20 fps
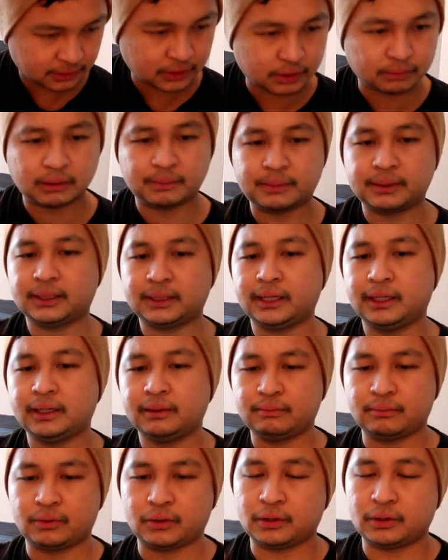Gamanin tayo
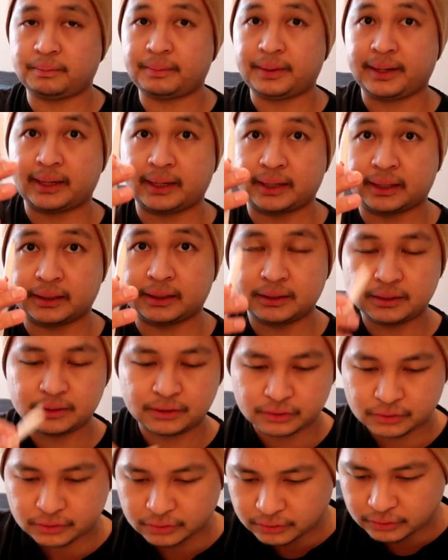ng ballpen.
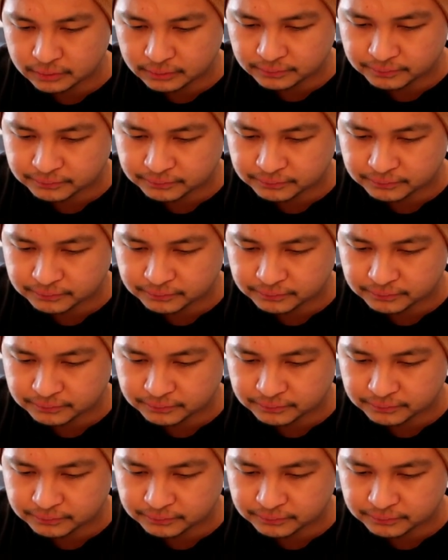So,